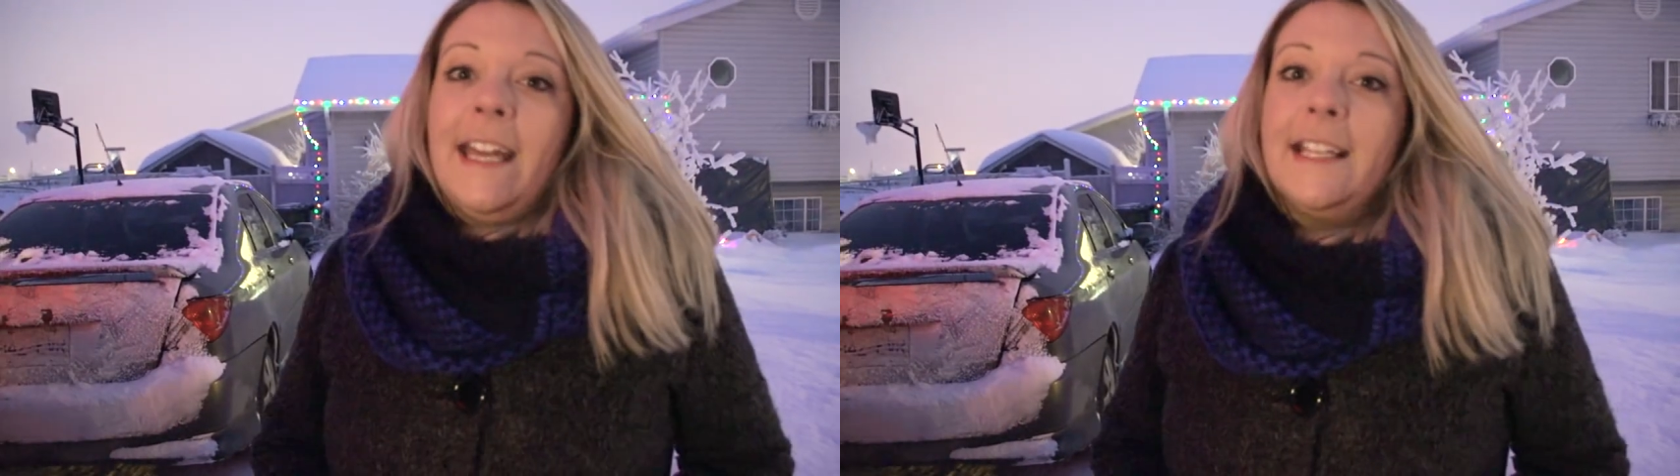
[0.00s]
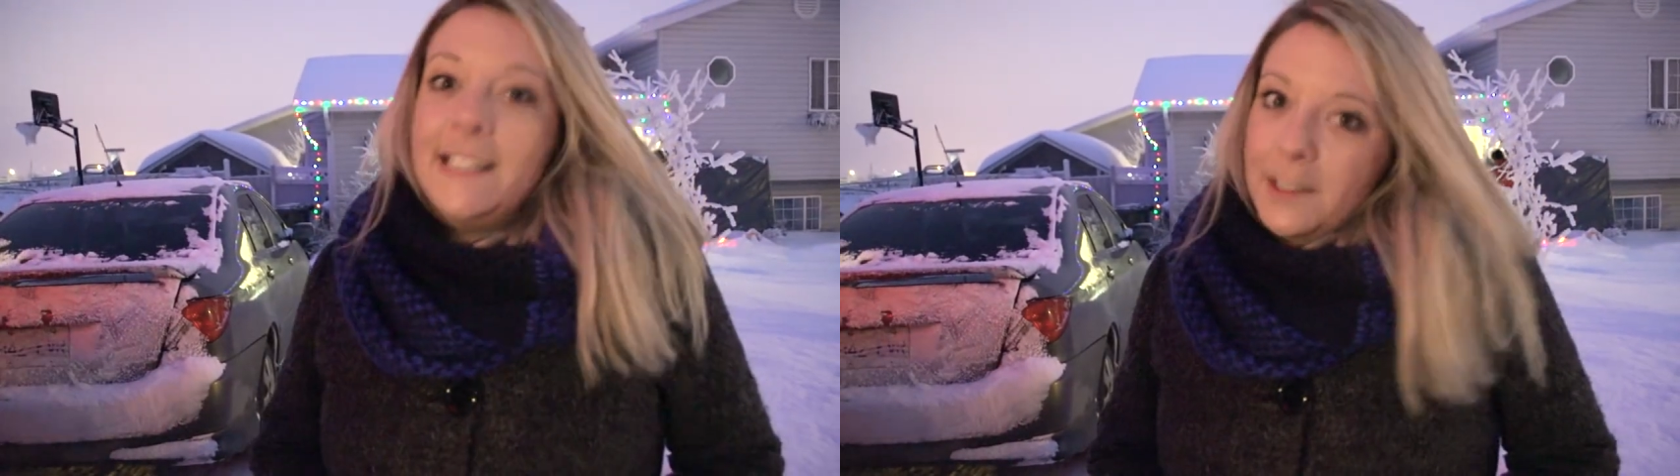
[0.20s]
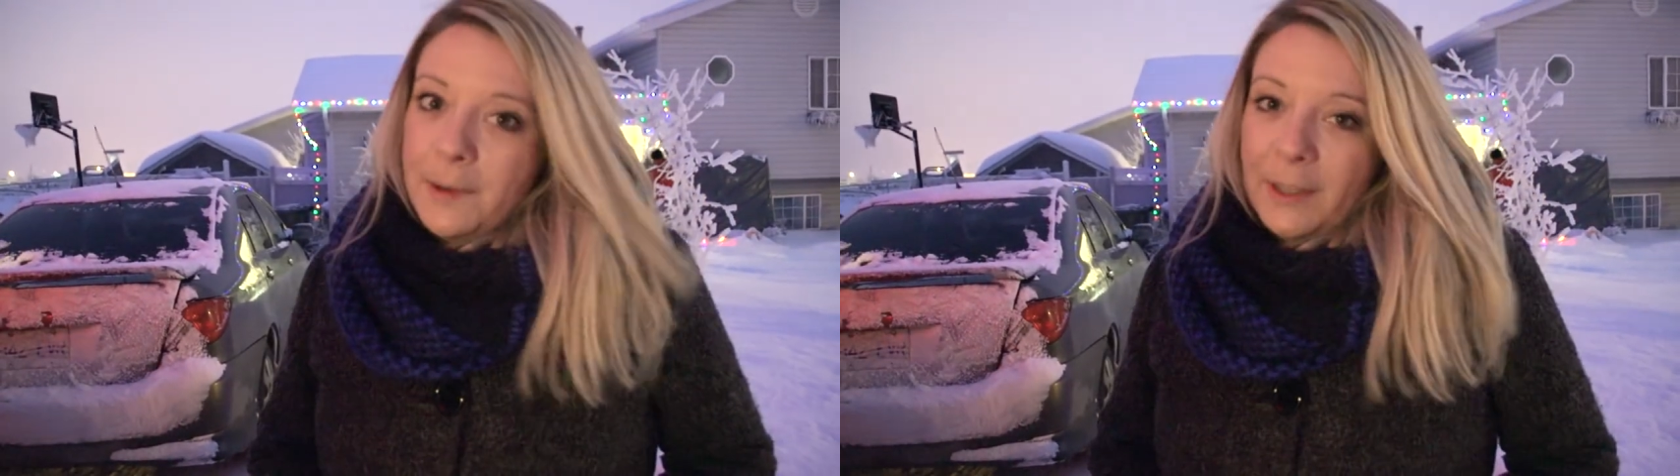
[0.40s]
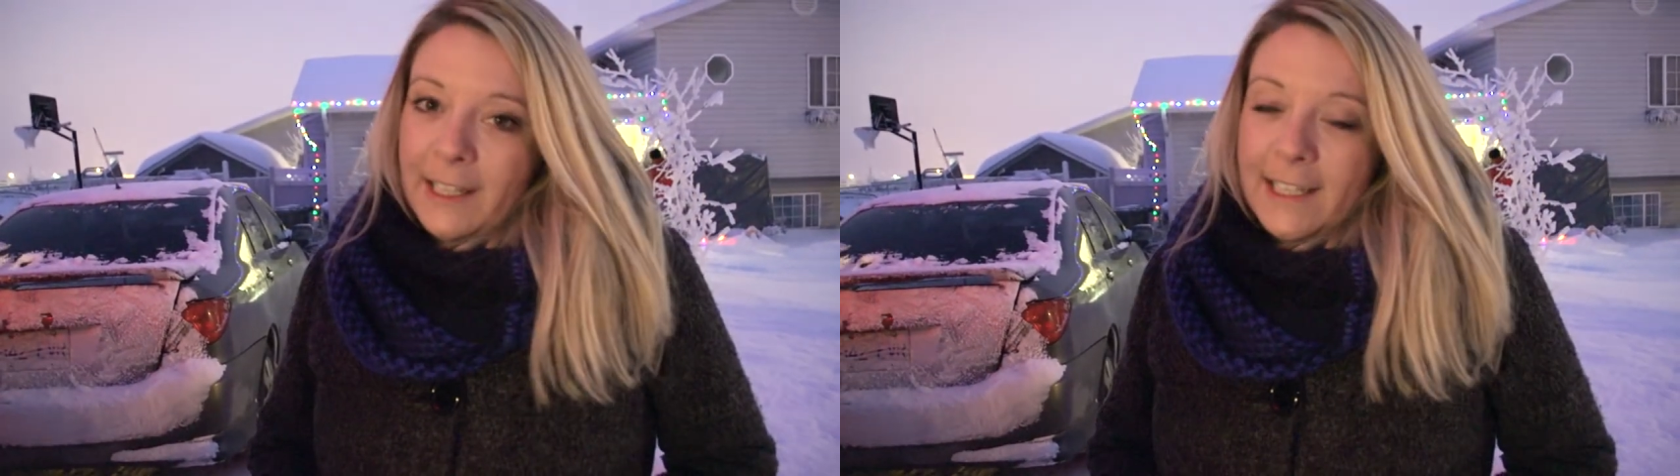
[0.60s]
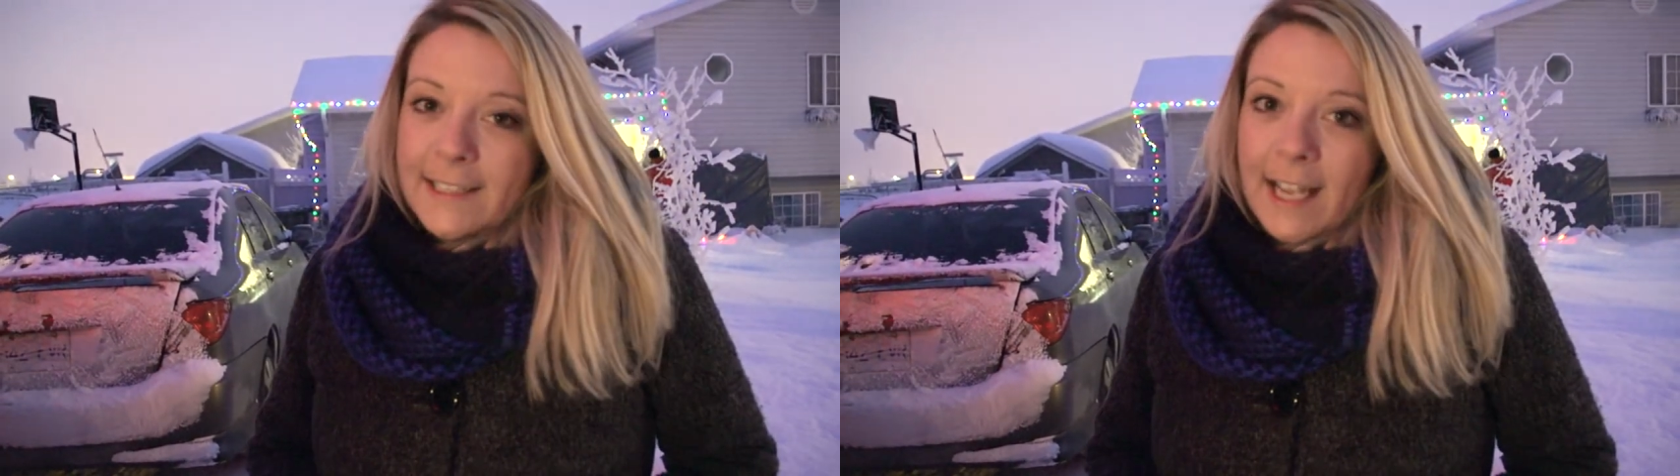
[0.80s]
It's going to be
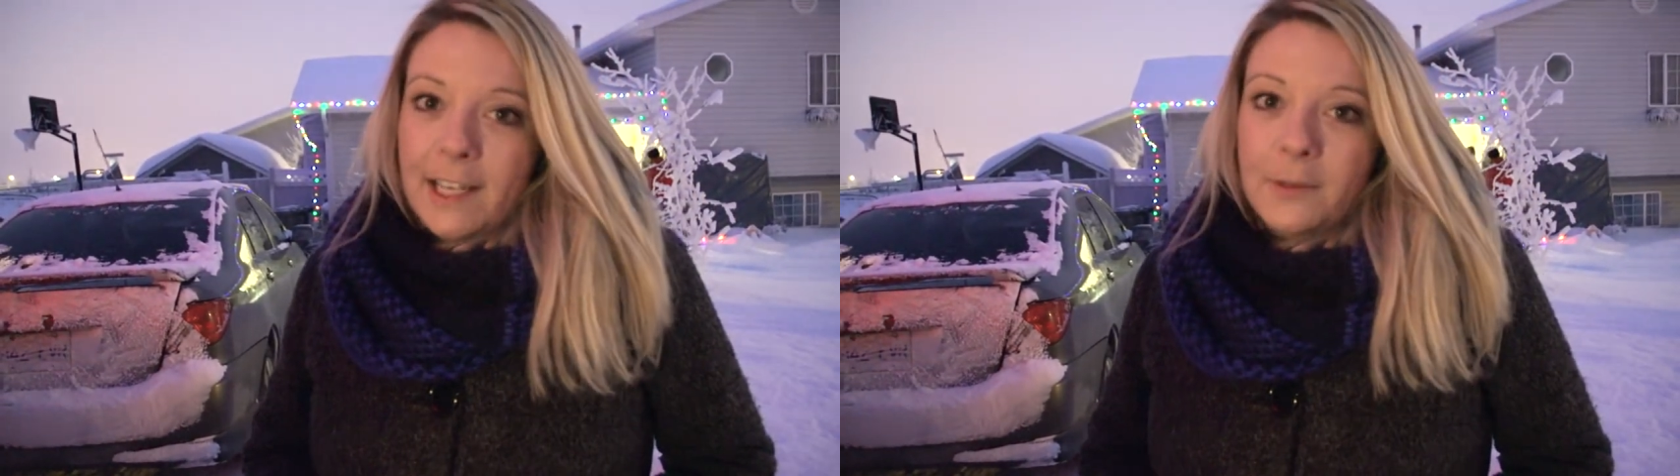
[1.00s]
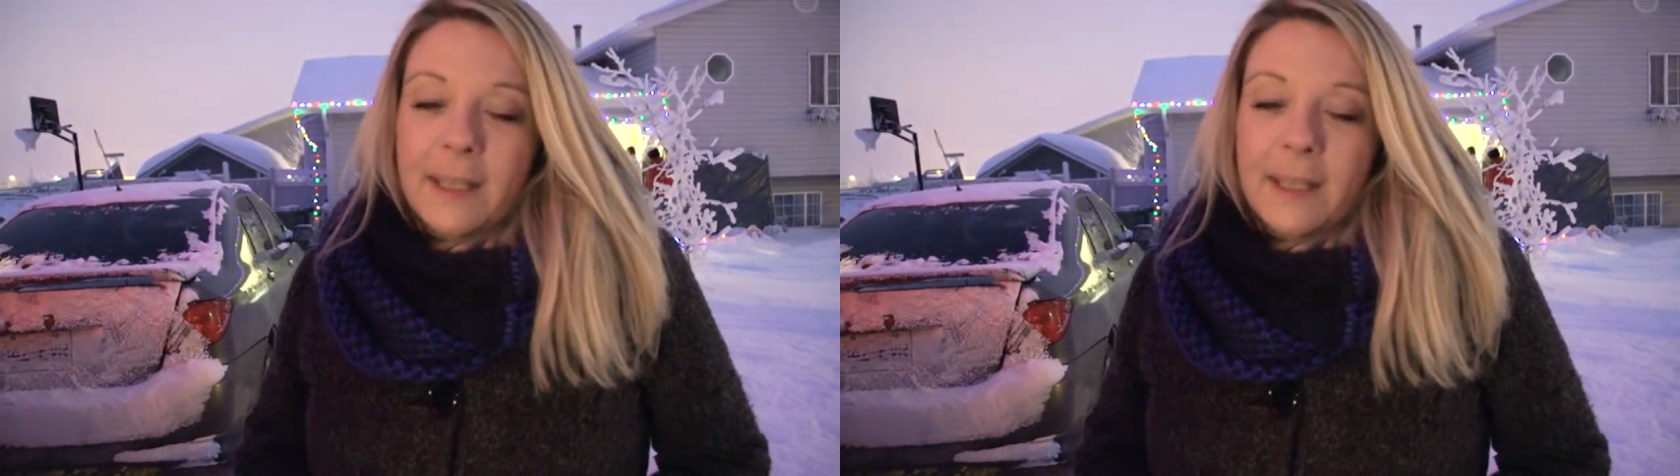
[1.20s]
really exciting.